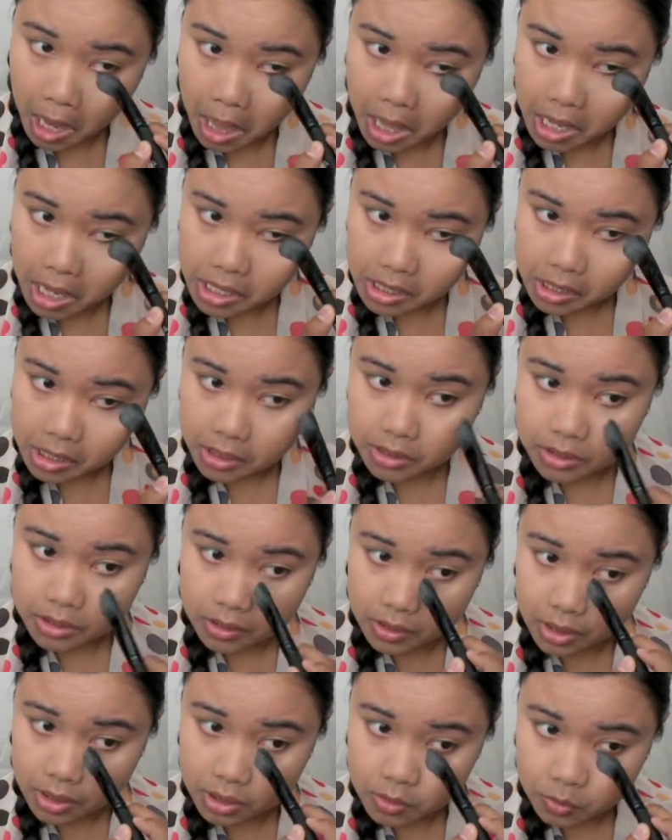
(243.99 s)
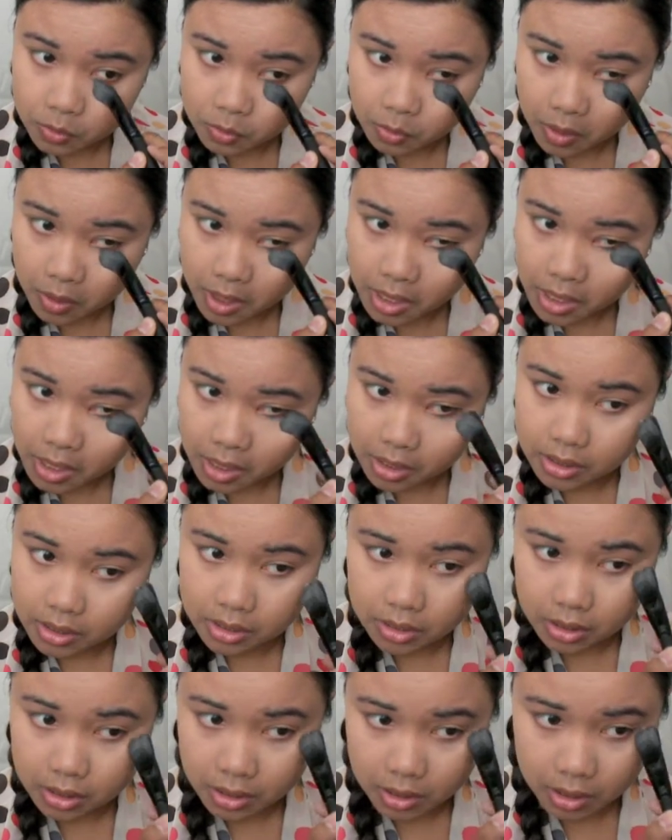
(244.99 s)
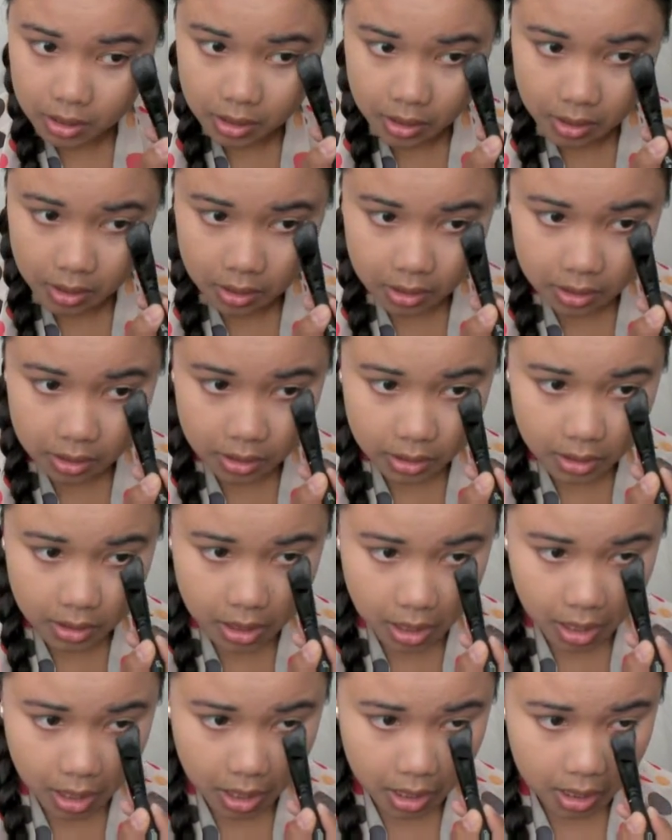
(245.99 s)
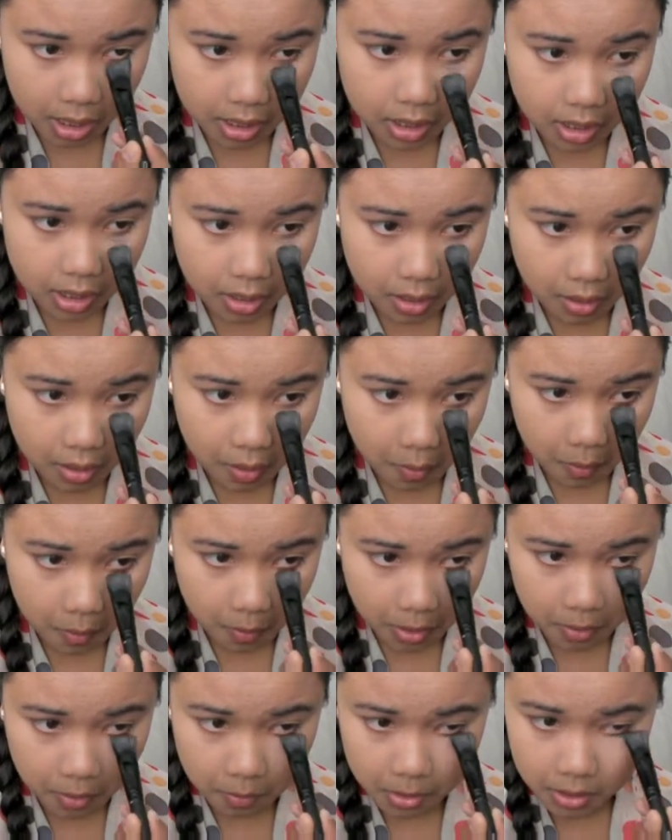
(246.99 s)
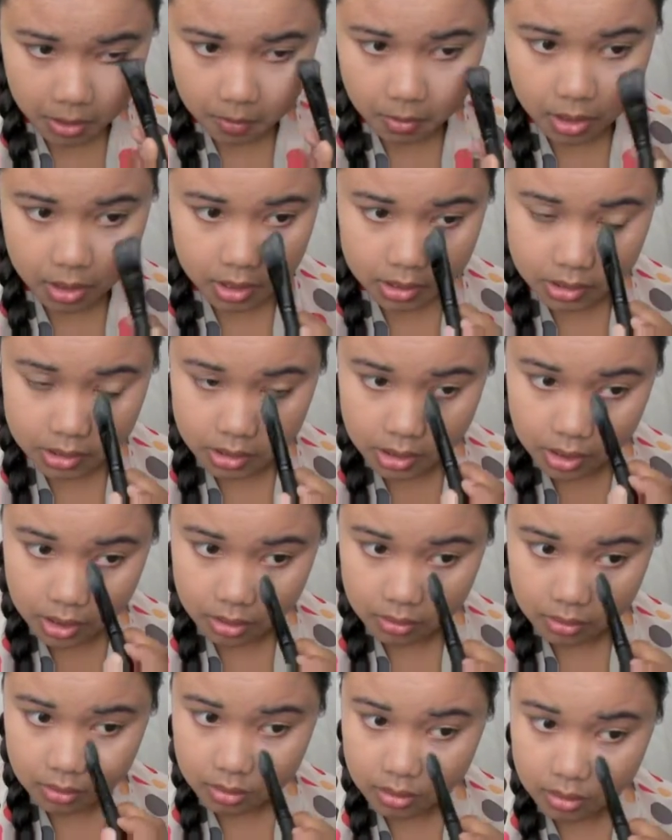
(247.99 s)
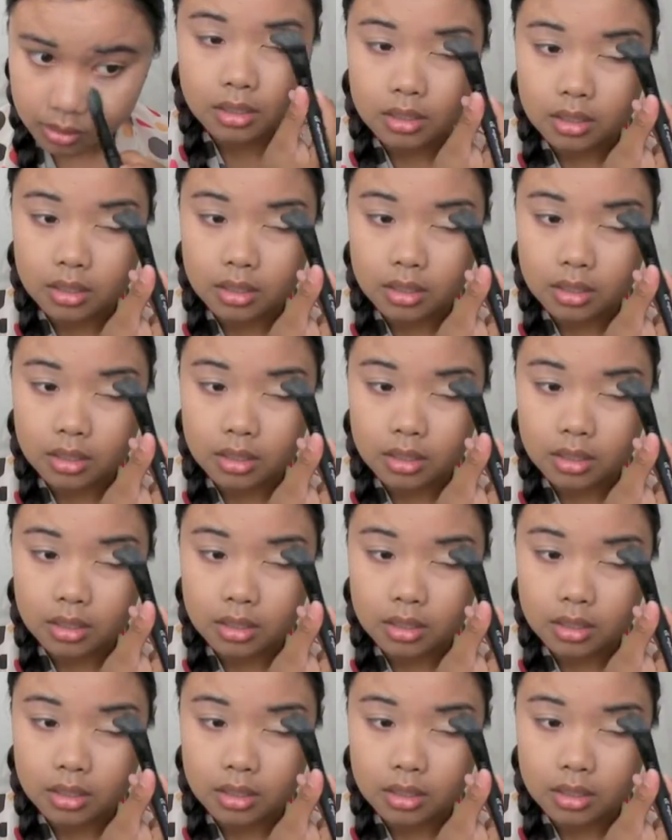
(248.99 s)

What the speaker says: And it also gets right under the eye, right where I want it to go.